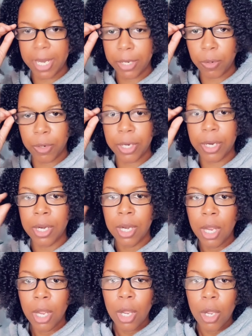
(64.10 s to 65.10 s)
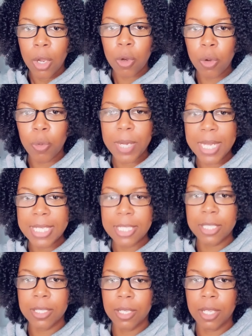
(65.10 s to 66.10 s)
my daughter, who
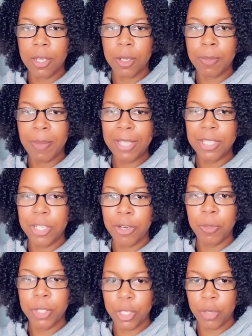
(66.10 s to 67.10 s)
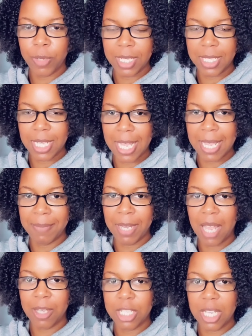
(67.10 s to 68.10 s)
was about to turn 2 at the time, and
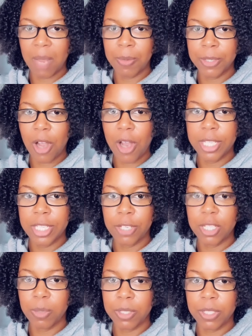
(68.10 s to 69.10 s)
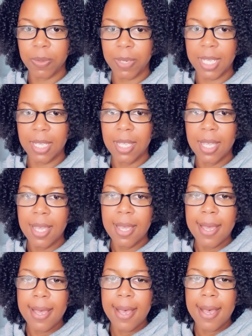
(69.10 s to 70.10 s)
I was gone until she was 3.
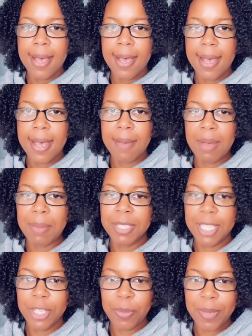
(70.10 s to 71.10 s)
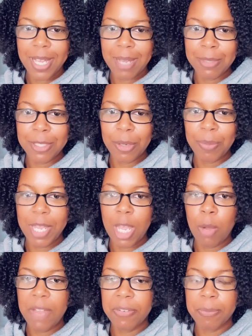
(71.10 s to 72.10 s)
I'm a single mom, so
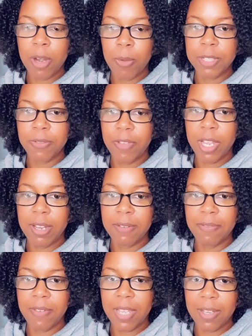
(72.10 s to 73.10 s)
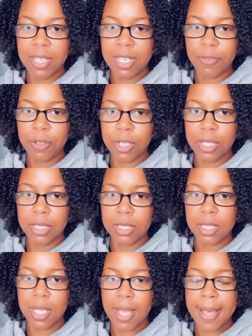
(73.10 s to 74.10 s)
being away from her was very, very
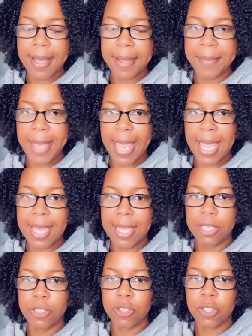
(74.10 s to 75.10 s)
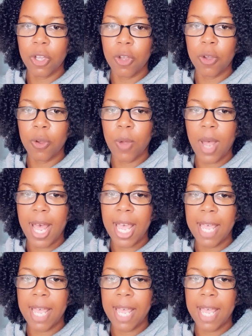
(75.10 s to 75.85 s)
difficult. And so